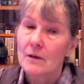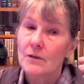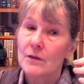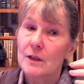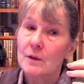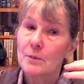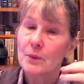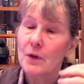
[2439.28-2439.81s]

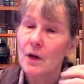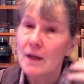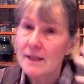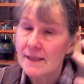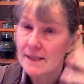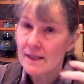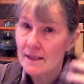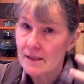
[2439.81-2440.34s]
The
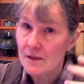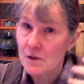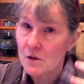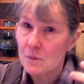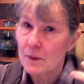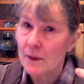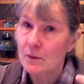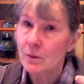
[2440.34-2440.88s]
processes
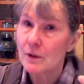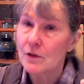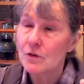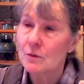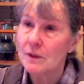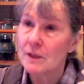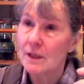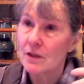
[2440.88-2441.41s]
by which
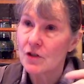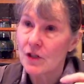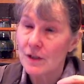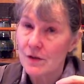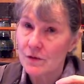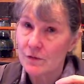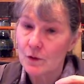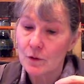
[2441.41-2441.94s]
we
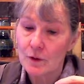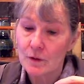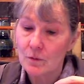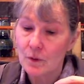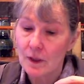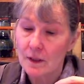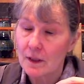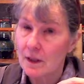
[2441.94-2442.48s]
digest food and
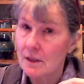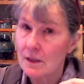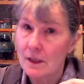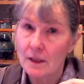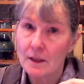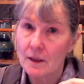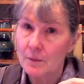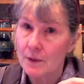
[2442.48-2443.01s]
whatnot
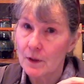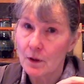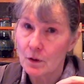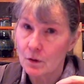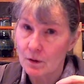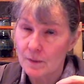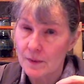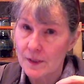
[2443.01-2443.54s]
take up an
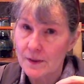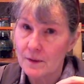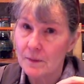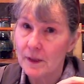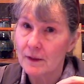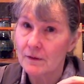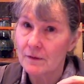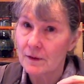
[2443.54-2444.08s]
enormous
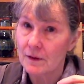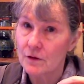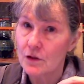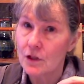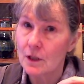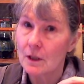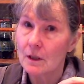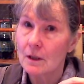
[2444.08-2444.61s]
amount of
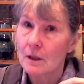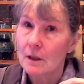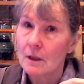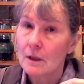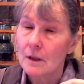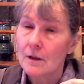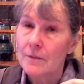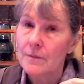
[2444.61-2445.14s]
energy.
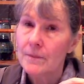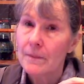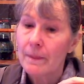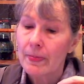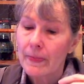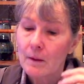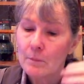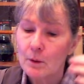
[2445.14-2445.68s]

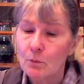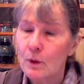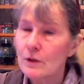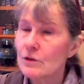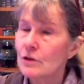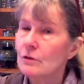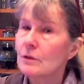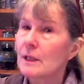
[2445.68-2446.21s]
But
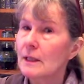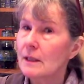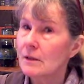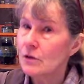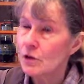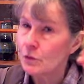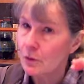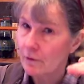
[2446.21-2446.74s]
once you get
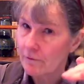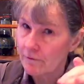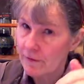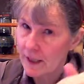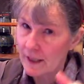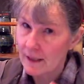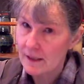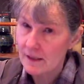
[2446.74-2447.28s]
into a
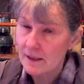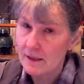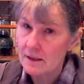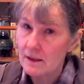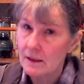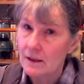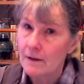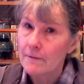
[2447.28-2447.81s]

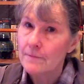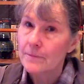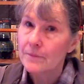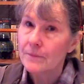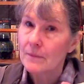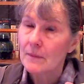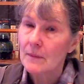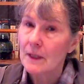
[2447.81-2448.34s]
fast,
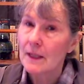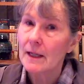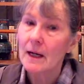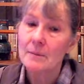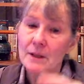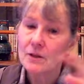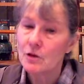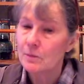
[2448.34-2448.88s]
and I
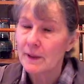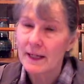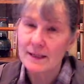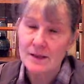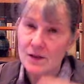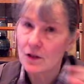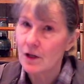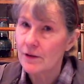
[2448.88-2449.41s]
mean you're
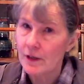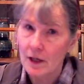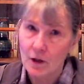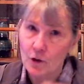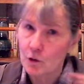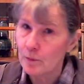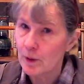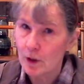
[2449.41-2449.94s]
past all the
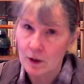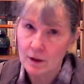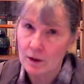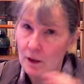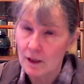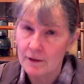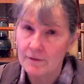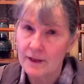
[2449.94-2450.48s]
hunger part and
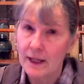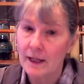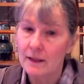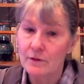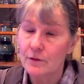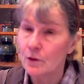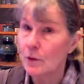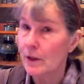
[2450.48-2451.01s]
all of that,
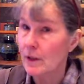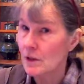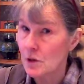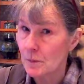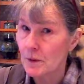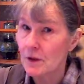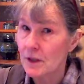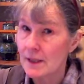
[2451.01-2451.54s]
if you
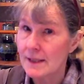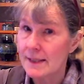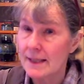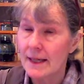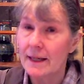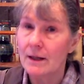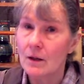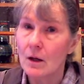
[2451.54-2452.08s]
experience
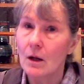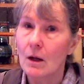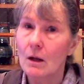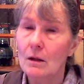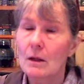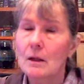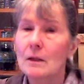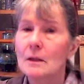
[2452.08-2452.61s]
that at all,